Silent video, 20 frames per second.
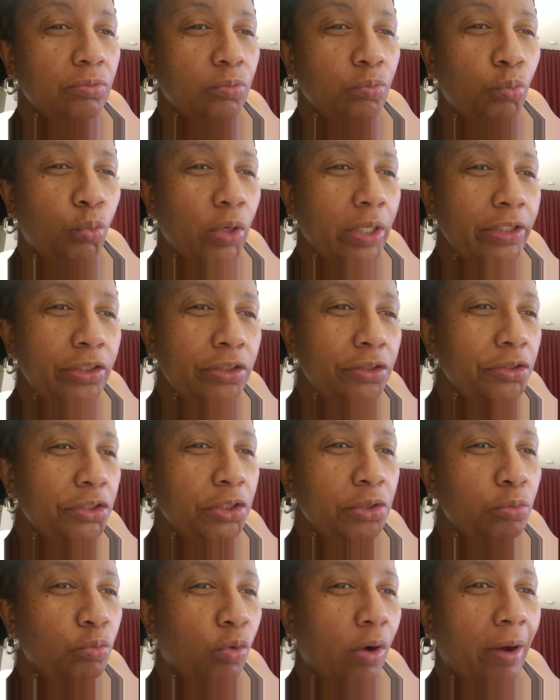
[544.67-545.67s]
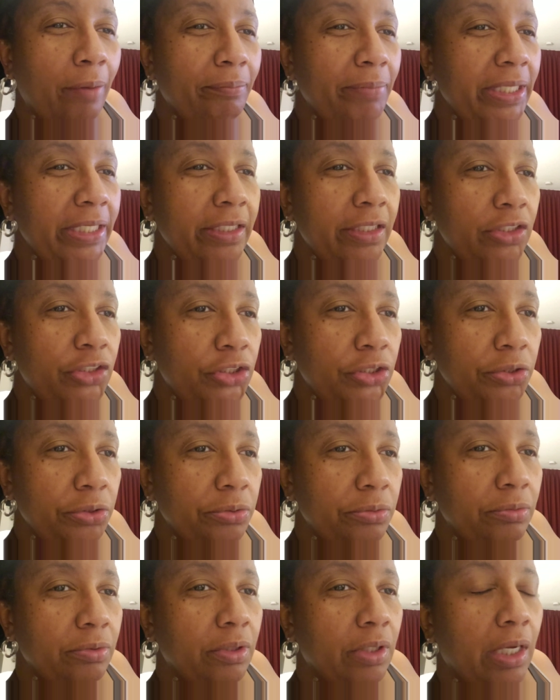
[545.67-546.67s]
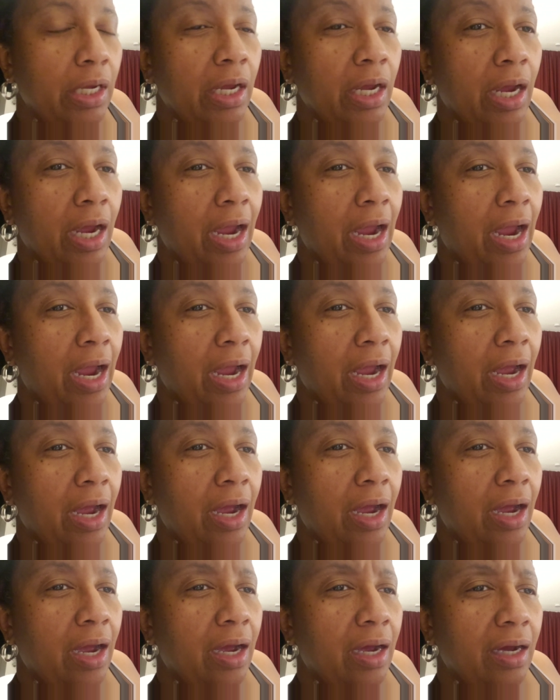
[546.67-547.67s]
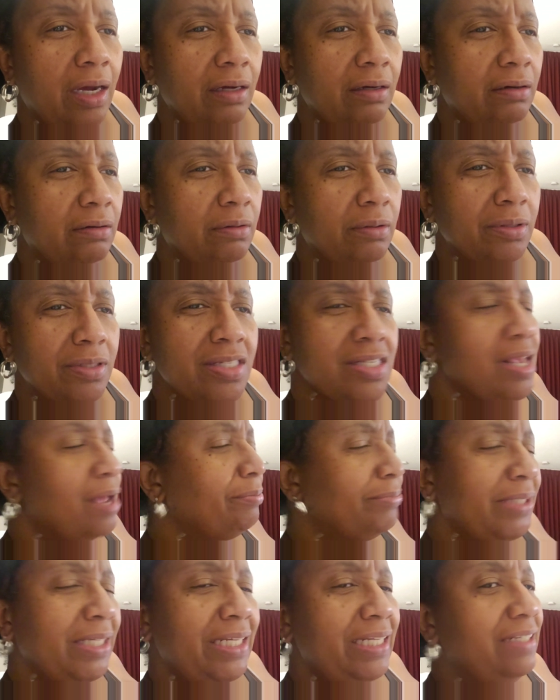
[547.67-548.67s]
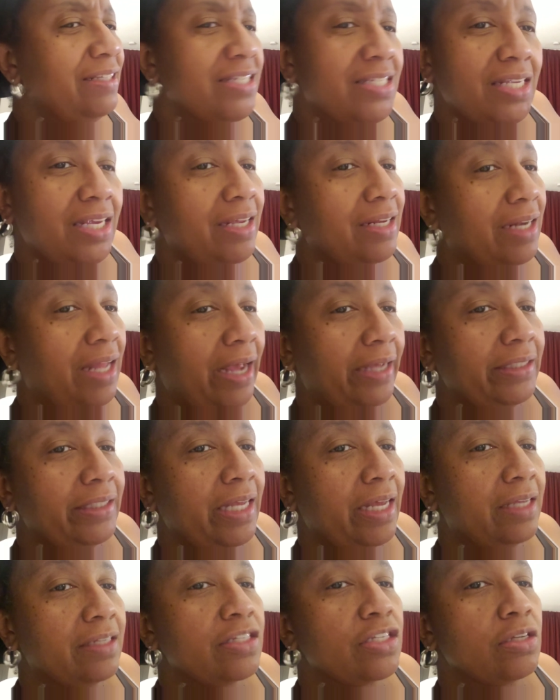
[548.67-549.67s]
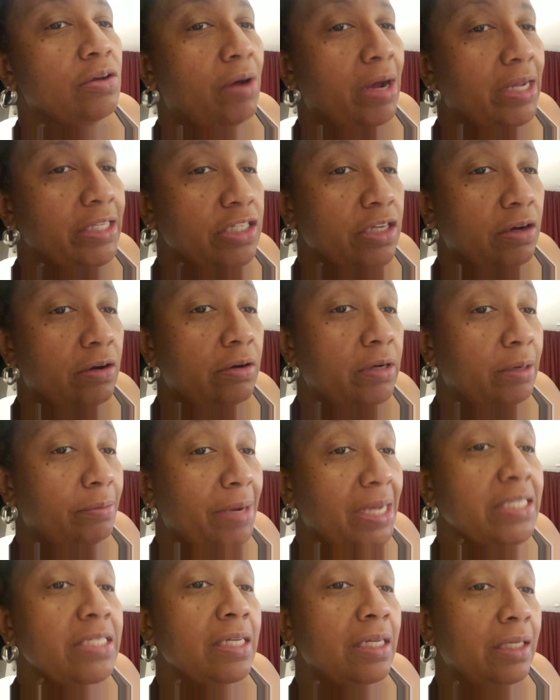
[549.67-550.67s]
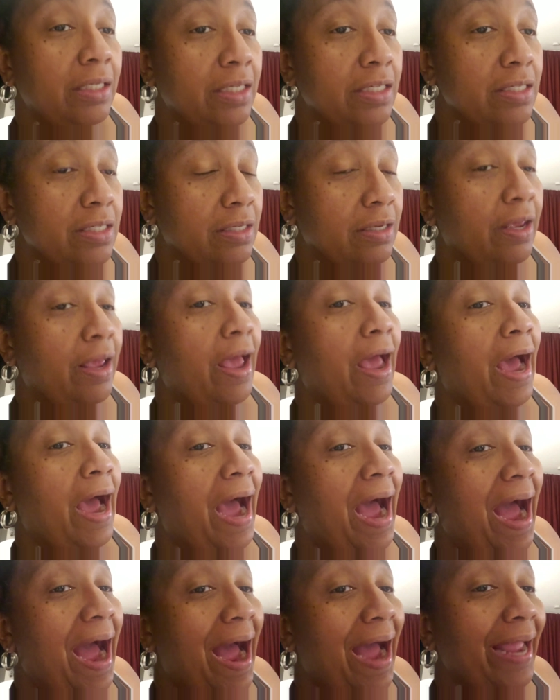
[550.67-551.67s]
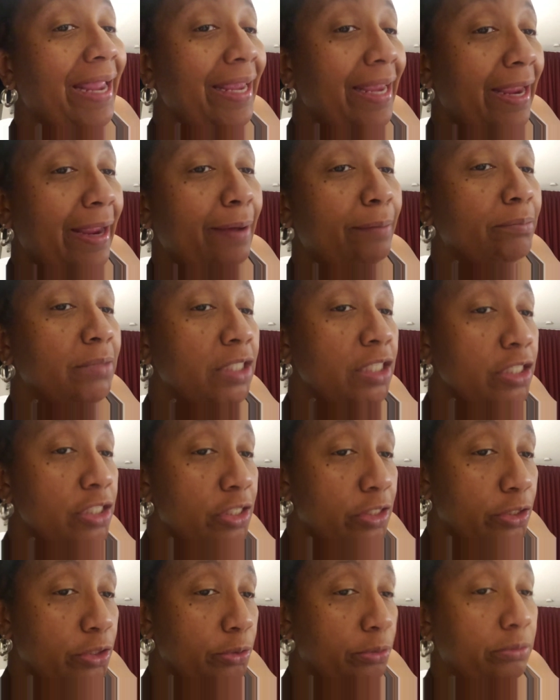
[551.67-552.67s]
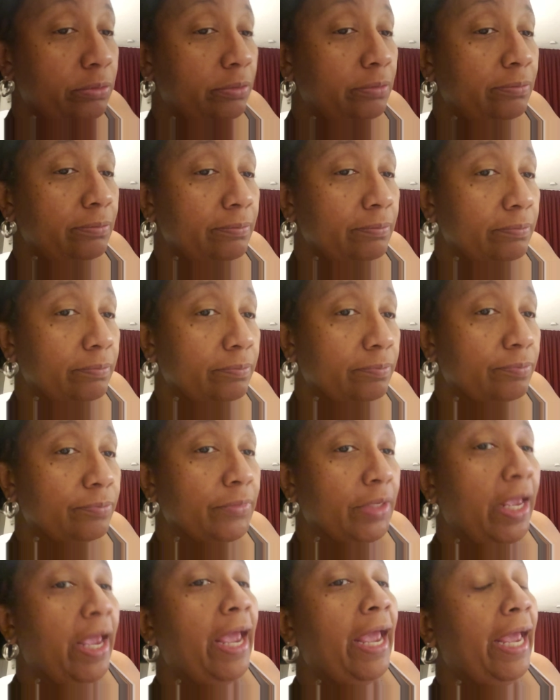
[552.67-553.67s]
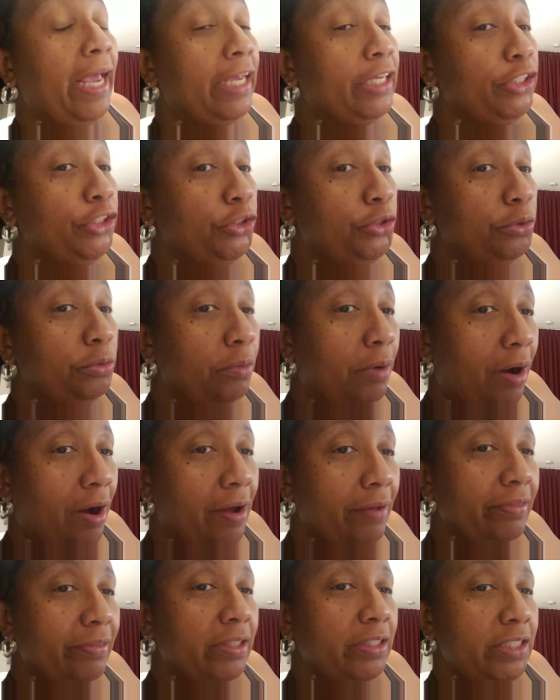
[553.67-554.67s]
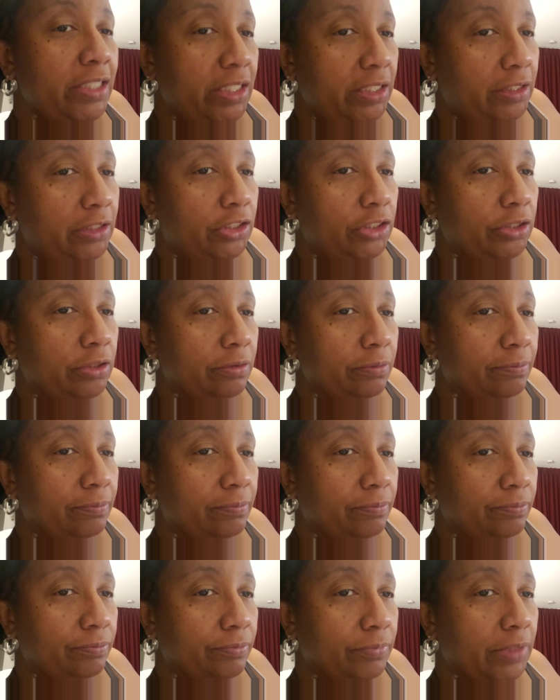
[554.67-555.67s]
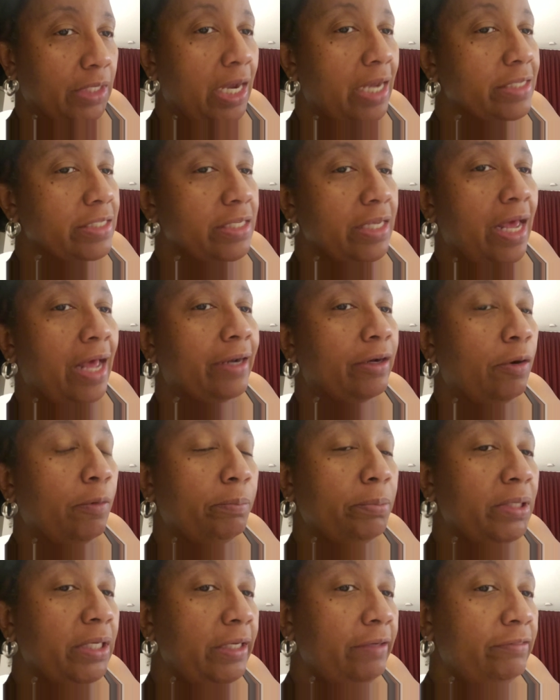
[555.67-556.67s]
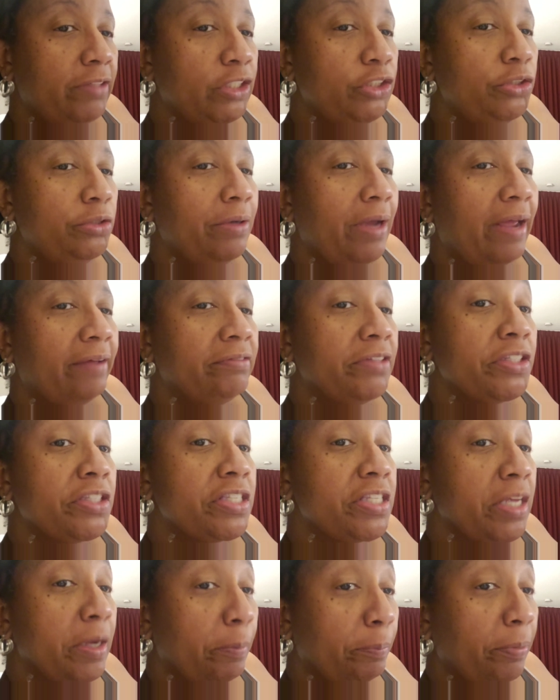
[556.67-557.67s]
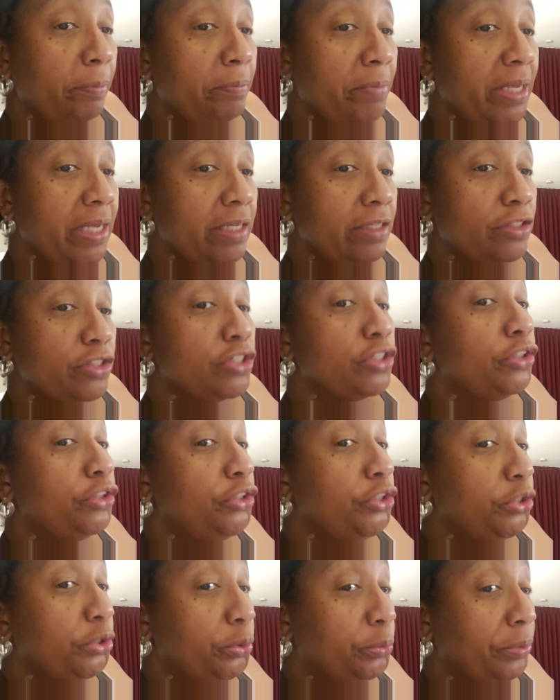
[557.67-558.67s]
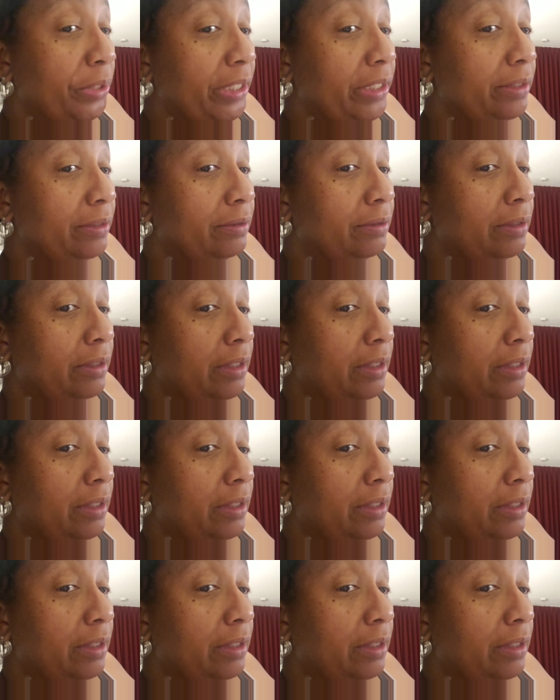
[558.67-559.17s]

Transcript: what do you want me to do? Or something he said like that. So I told him, I said, listen, I am the student and you are the teacher. I said, I don't believe that you have the temperament to do it